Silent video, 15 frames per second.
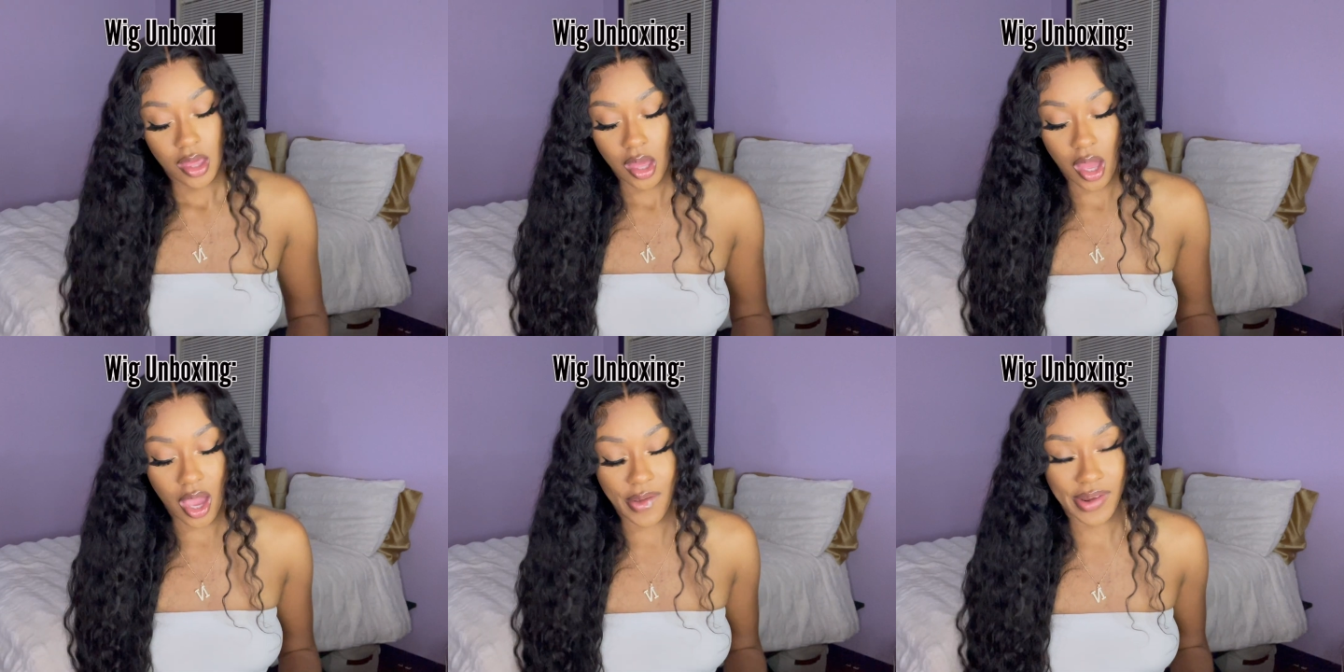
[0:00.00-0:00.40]

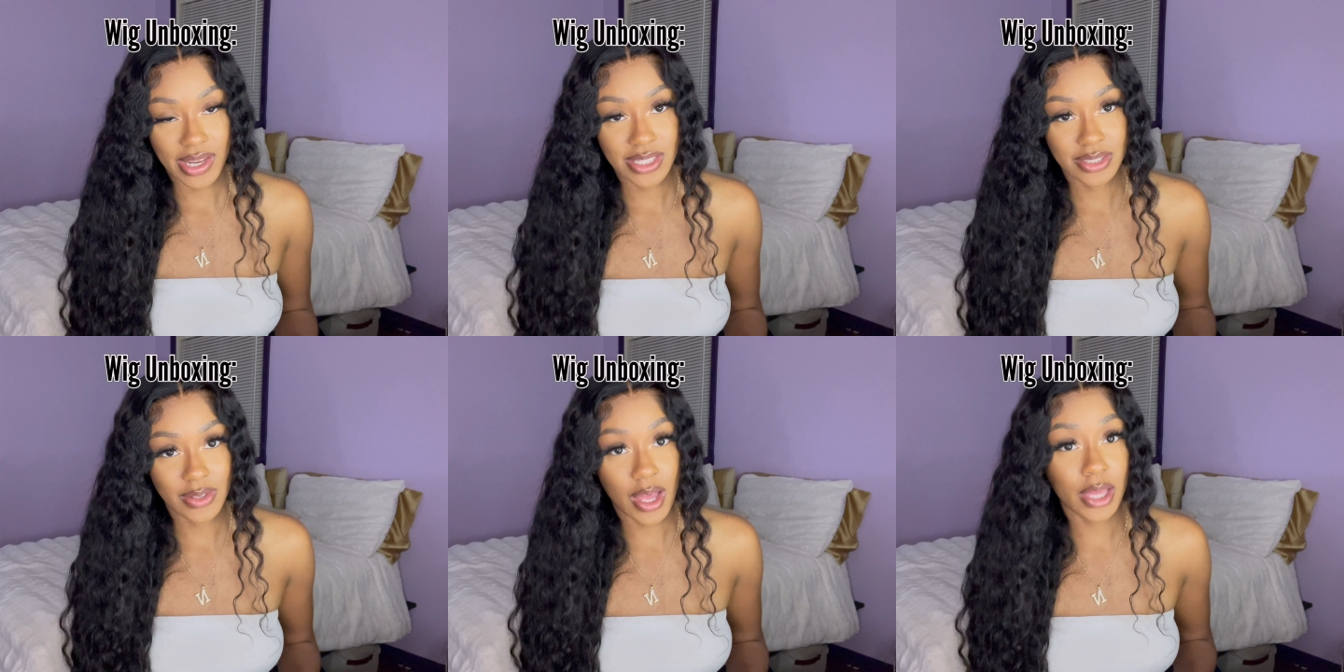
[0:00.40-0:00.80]
Alright,
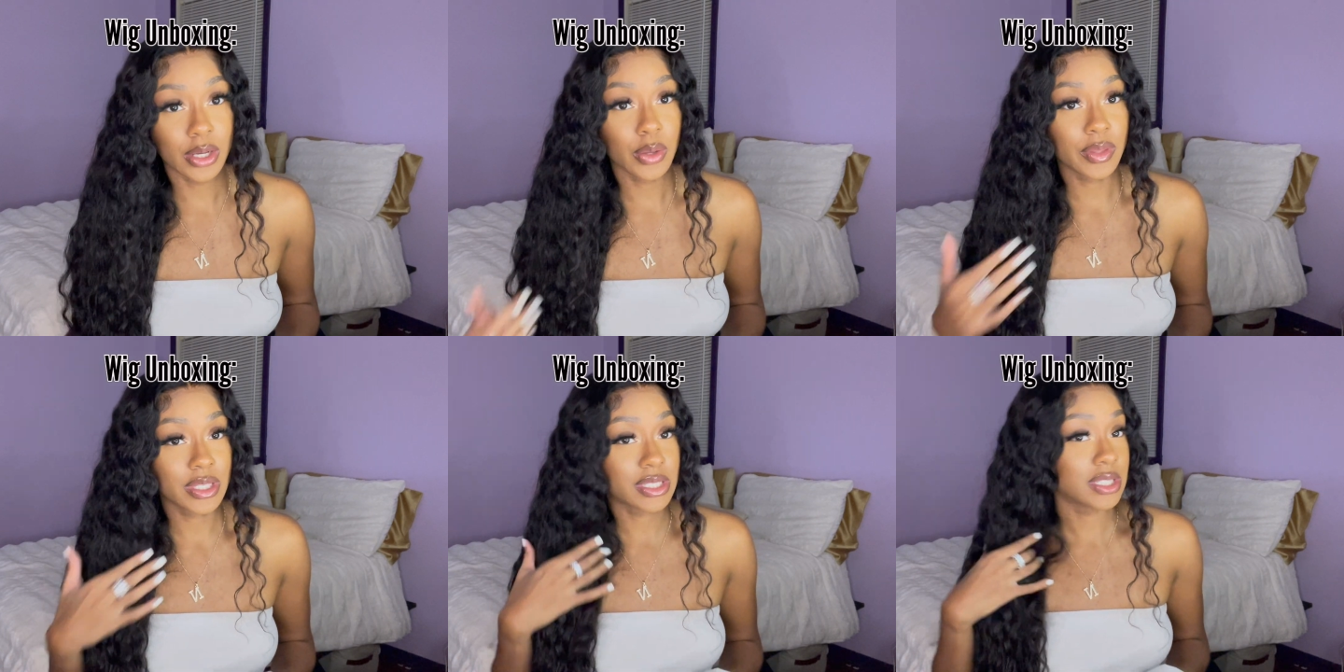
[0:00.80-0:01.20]
so I know
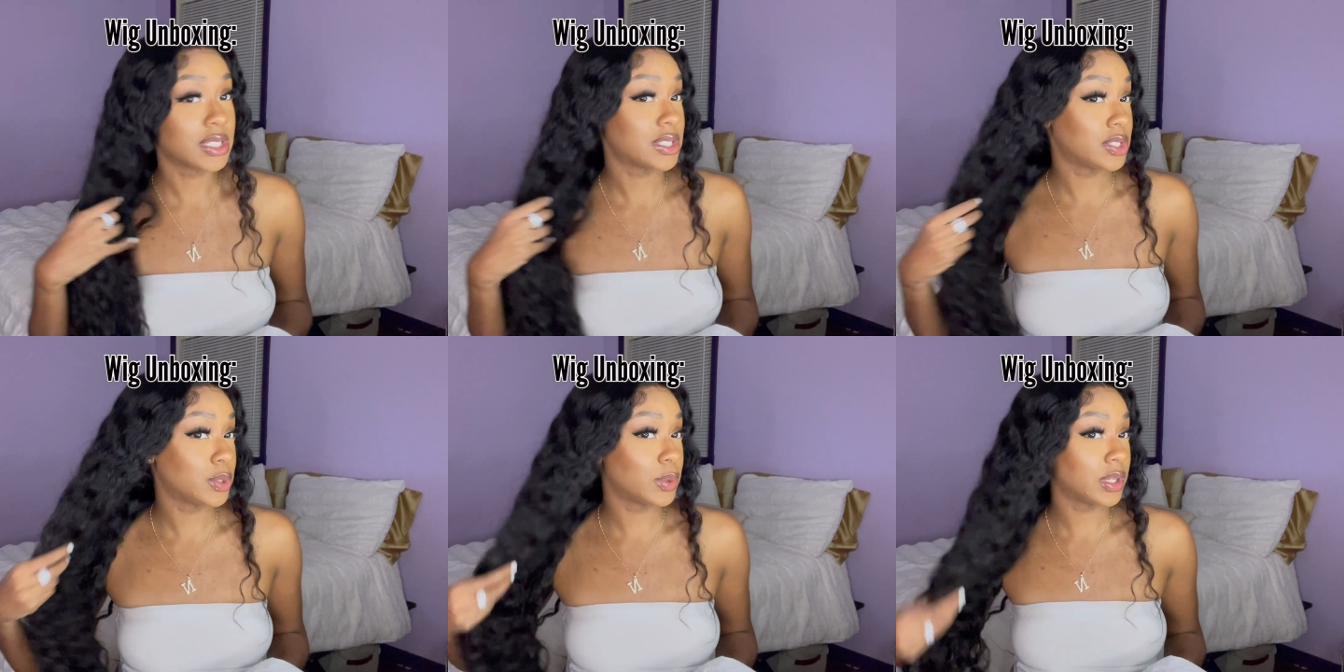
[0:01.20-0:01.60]
that
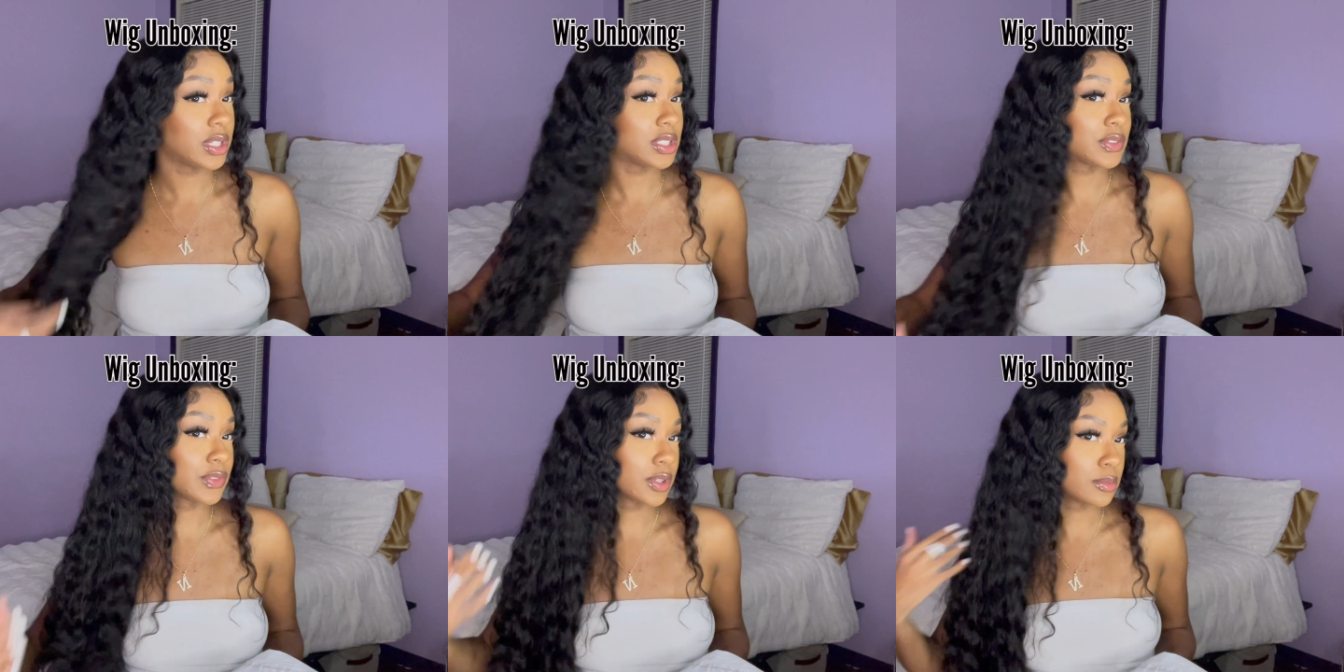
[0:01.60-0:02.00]
this unit is
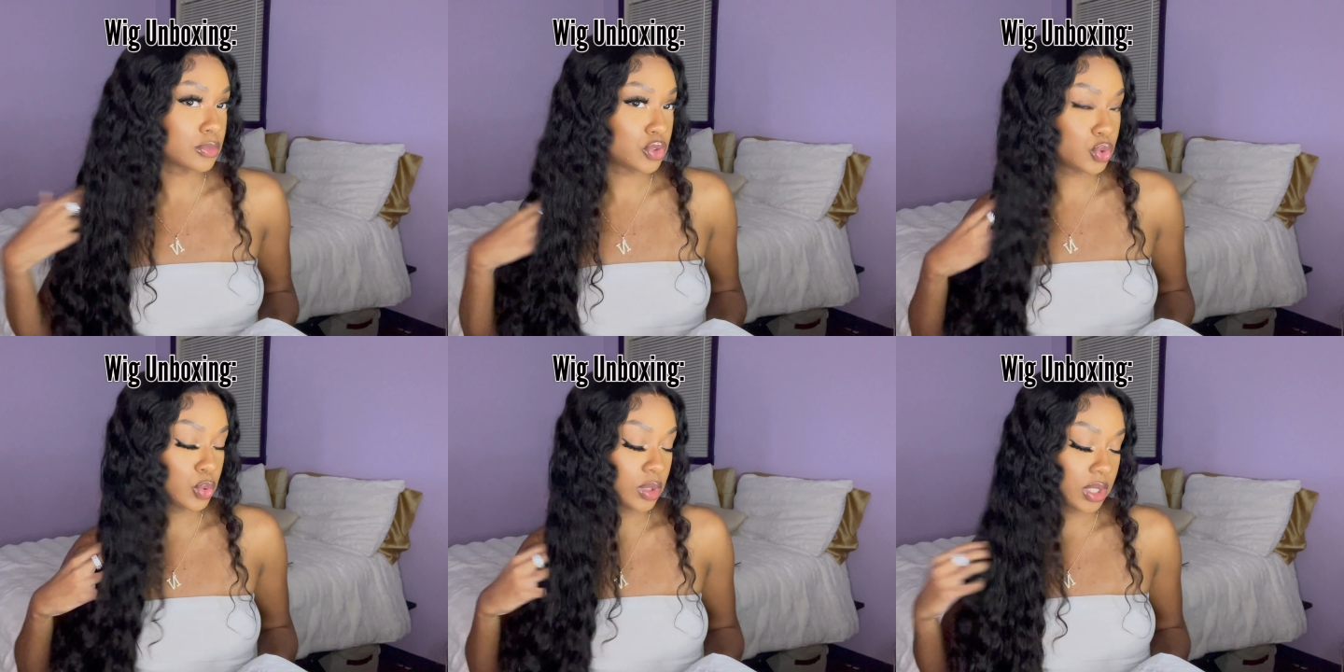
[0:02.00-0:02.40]
from
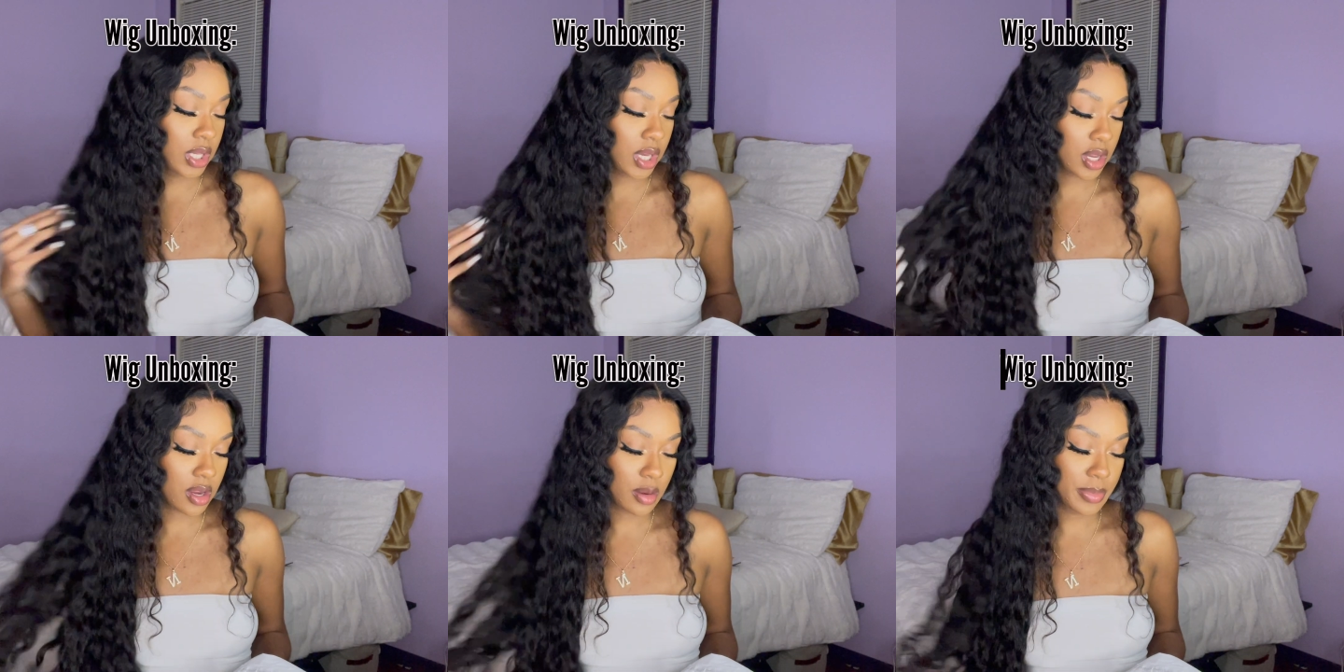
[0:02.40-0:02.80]

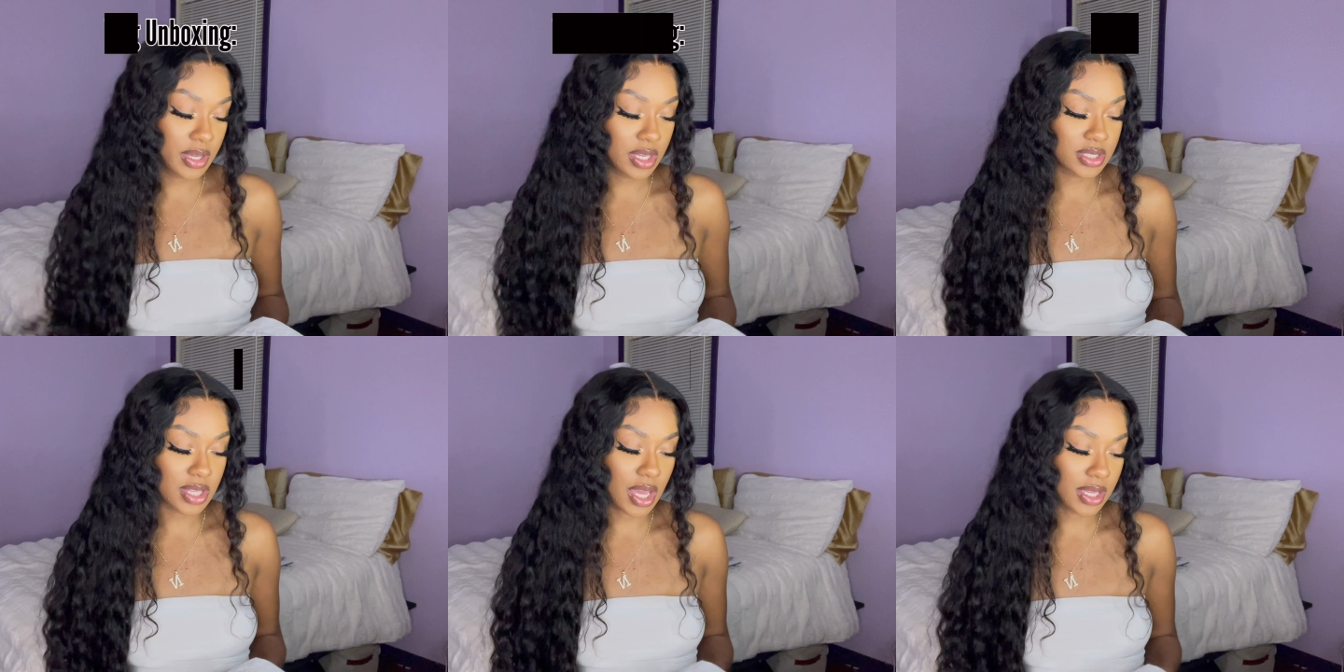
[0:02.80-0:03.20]
Juliahair
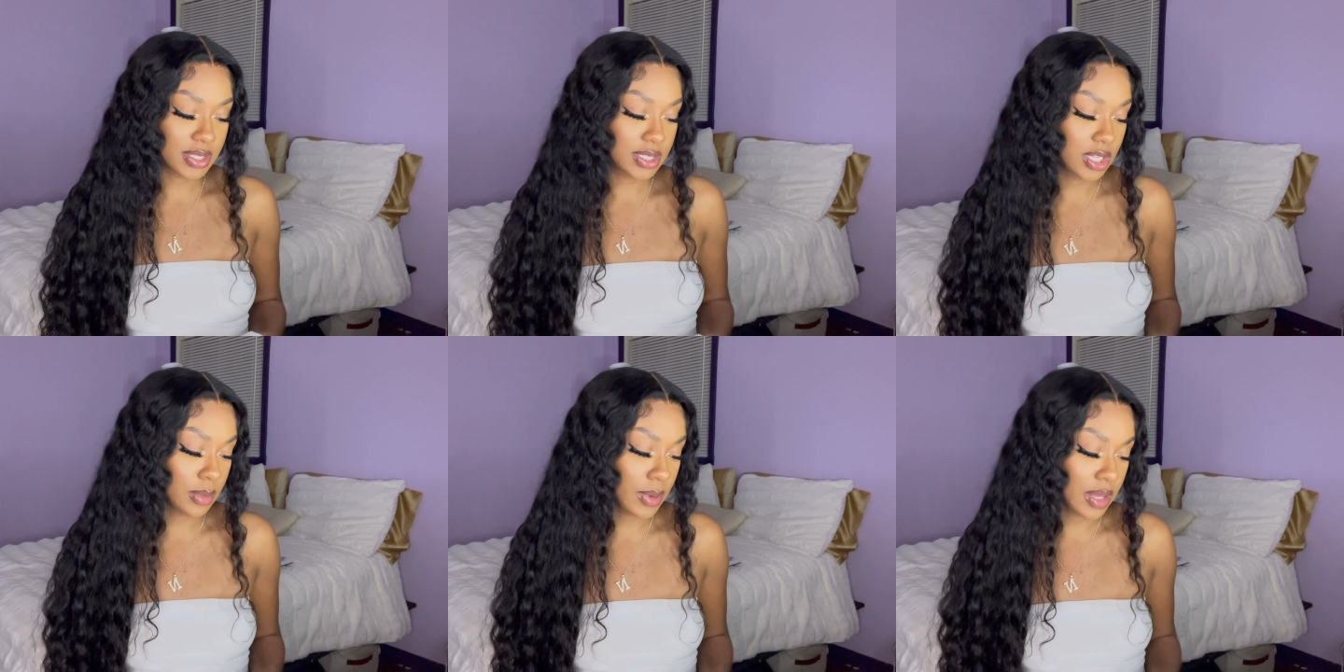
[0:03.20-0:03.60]
because I can
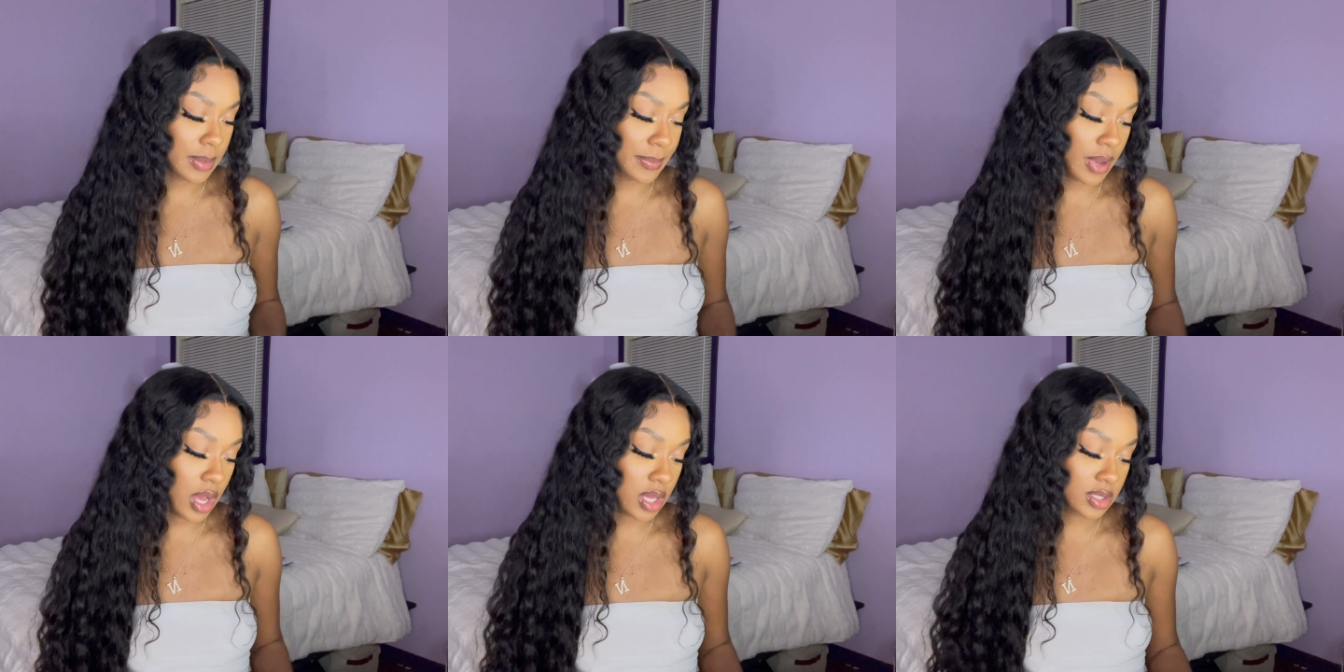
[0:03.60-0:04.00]
tell by the
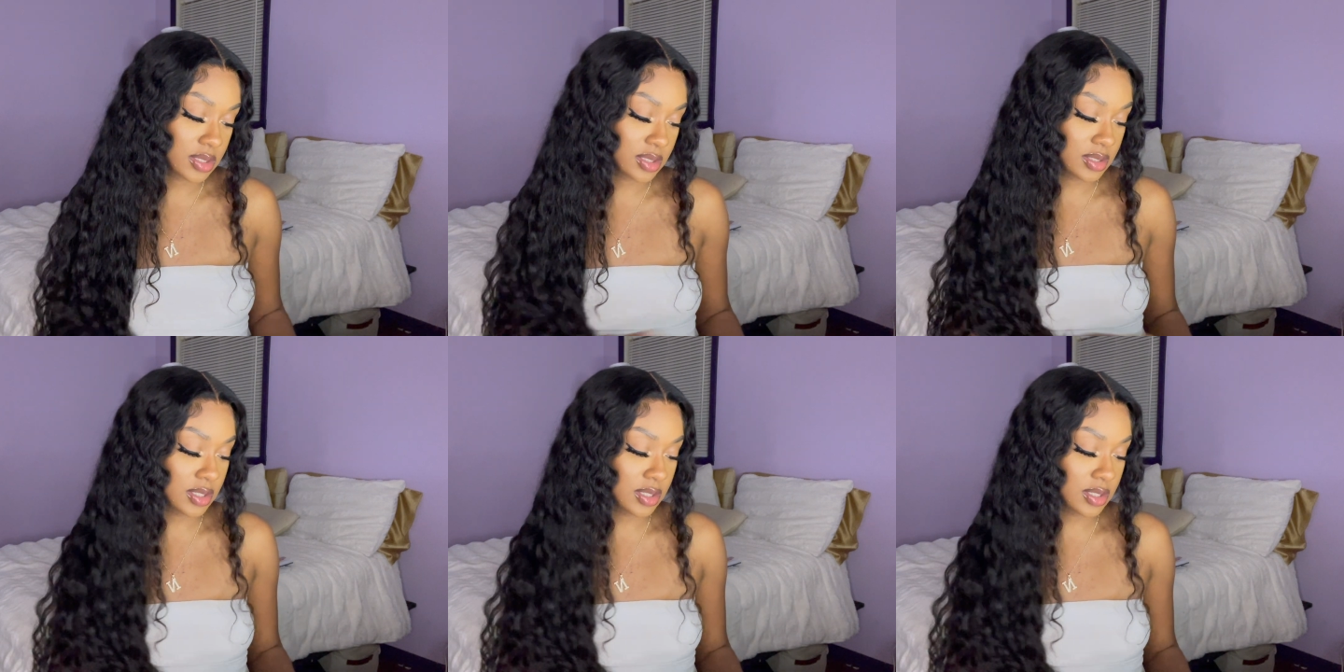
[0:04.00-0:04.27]
box.